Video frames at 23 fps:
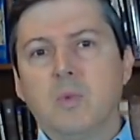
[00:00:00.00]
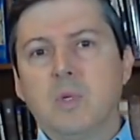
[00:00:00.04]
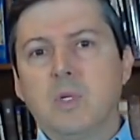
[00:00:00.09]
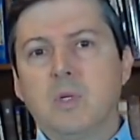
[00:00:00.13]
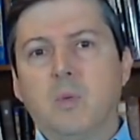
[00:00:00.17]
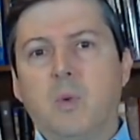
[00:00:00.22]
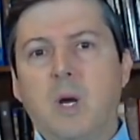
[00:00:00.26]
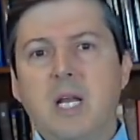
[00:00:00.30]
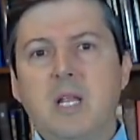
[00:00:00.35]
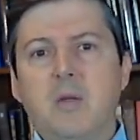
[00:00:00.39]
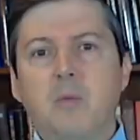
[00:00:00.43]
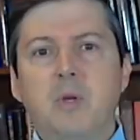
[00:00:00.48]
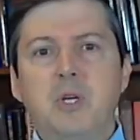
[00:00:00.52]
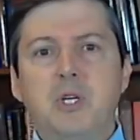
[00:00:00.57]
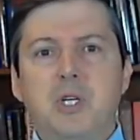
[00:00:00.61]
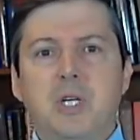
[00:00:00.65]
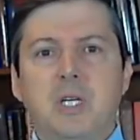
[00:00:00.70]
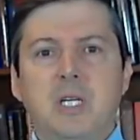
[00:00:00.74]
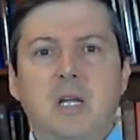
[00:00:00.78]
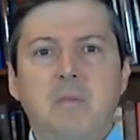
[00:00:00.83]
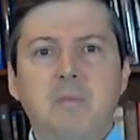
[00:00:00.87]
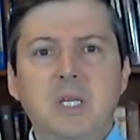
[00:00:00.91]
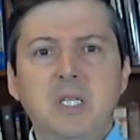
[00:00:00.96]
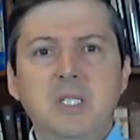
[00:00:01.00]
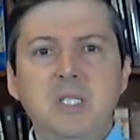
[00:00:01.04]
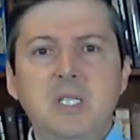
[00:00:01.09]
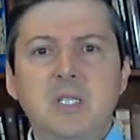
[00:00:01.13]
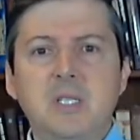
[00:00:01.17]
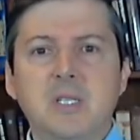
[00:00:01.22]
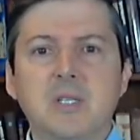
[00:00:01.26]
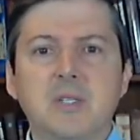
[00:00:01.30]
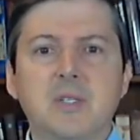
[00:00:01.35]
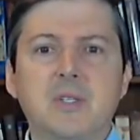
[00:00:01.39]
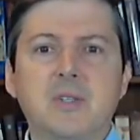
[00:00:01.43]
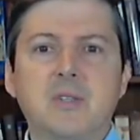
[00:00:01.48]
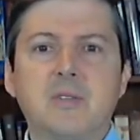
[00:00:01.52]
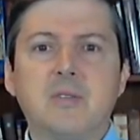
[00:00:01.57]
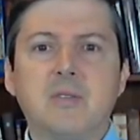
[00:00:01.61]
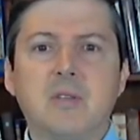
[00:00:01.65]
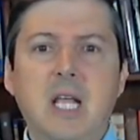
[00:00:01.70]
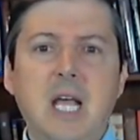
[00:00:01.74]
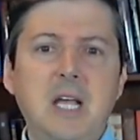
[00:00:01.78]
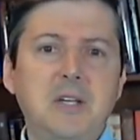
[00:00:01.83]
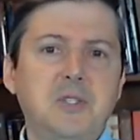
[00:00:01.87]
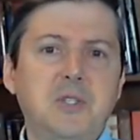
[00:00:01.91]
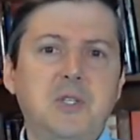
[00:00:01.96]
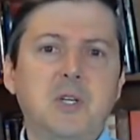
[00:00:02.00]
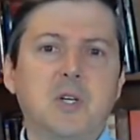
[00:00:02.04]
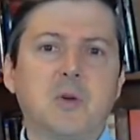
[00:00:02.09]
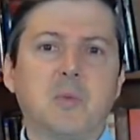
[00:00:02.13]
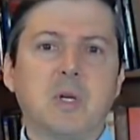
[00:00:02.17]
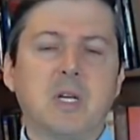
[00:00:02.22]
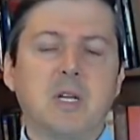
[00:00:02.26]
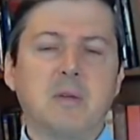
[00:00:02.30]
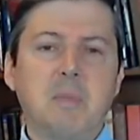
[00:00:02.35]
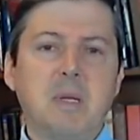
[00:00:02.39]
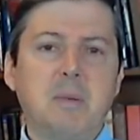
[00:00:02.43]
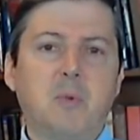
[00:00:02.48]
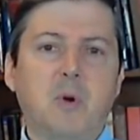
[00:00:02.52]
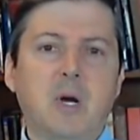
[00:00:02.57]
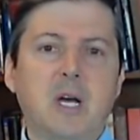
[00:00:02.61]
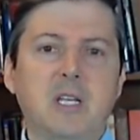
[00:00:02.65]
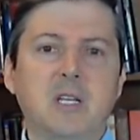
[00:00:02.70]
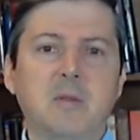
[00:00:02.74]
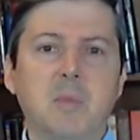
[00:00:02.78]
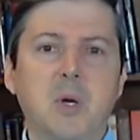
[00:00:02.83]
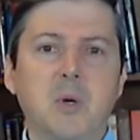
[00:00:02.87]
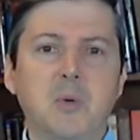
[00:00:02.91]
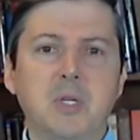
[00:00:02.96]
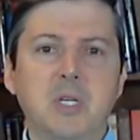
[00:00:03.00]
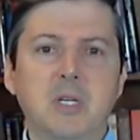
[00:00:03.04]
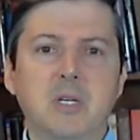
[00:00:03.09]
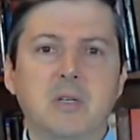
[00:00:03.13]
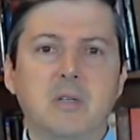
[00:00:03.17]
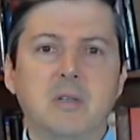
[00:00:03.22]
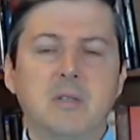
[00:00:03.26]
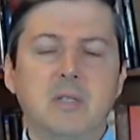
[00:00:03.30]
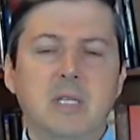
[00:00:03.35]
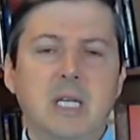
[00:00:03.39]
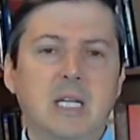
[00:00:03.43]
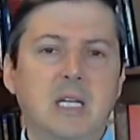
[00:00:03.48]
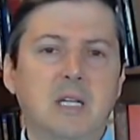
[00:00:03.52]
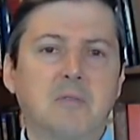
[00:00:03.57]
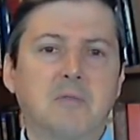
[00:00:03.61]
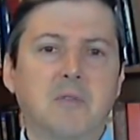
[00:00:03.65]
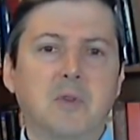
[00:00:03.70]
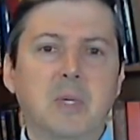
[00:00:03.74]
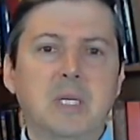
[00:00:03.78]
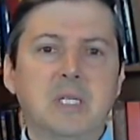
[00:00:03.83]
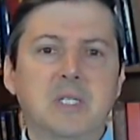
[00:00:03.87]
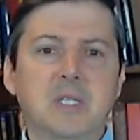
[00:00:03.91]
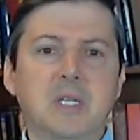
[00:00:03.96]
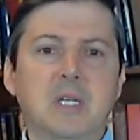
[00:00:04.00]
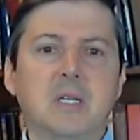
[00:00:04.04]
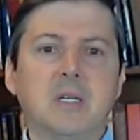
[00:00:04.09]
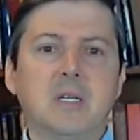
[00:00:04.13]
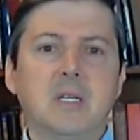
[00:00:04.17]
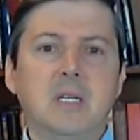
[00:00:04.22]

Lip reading: Why didn't we shut down businesses last year when people had pneumonia and influenza?